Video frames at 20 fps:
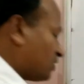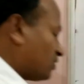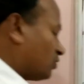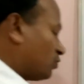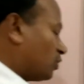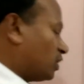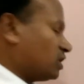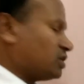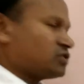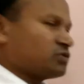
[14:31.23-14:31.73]

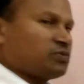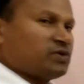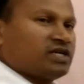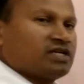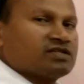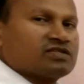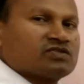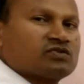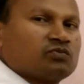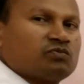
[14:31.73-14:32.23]
What is
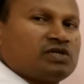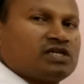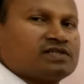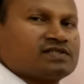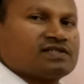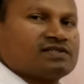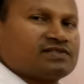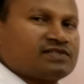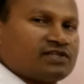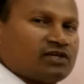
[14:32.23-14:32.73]
Vs? Vs
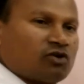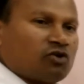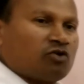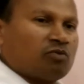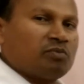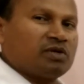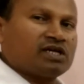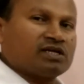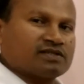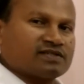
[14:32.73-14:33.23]
is 0
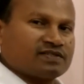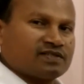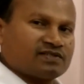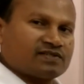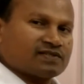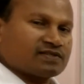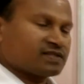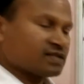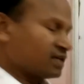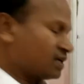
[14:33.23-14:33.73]
because this
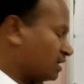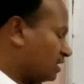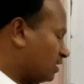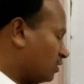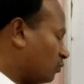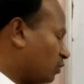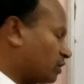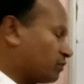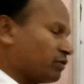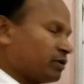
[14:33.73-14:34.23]
is
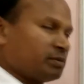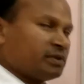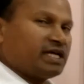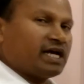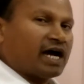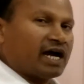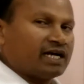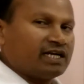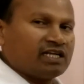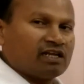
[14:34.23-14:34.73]
what will be the
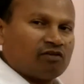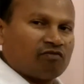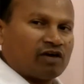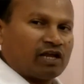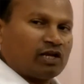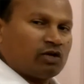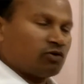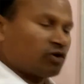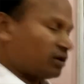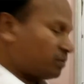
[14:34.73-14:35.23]
ideal
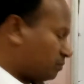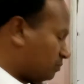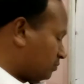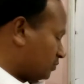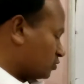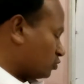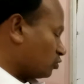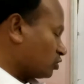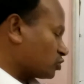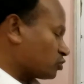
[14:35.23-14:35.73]
value of
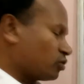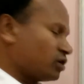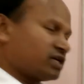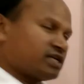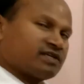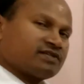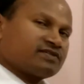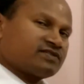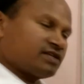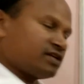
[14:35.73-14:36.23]
source
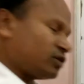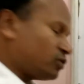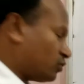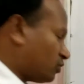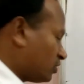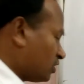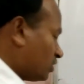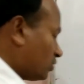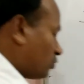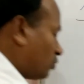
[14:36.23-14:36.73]
voltage
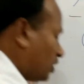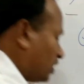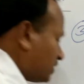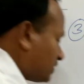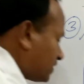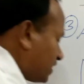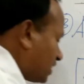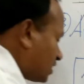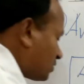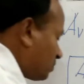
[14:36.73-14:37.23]
0. What is
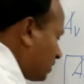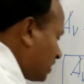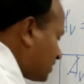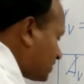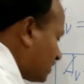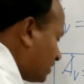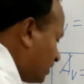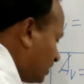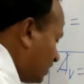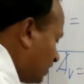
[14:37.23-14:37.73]
the
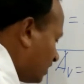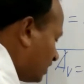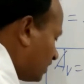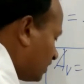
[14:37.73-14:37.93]
expression?